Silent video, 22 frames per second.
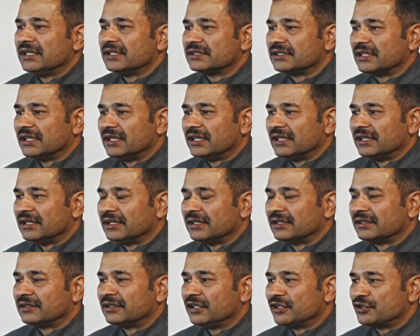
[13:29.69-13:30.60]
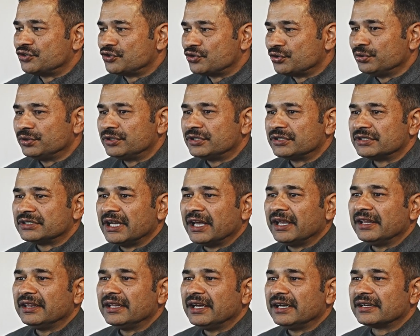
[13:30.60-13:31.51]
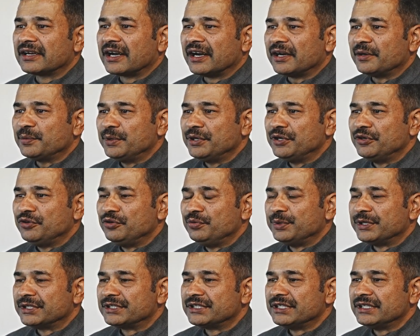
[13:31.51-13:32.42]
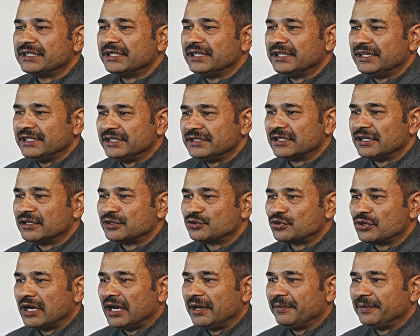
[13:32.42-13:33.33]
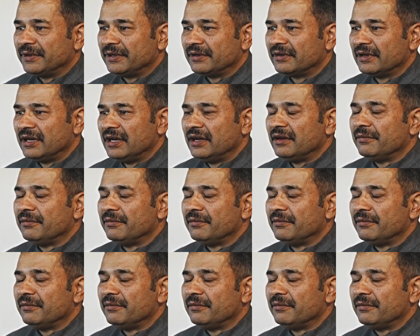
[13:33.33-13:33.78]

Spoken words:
the truth, saying that Kathmandu University is also having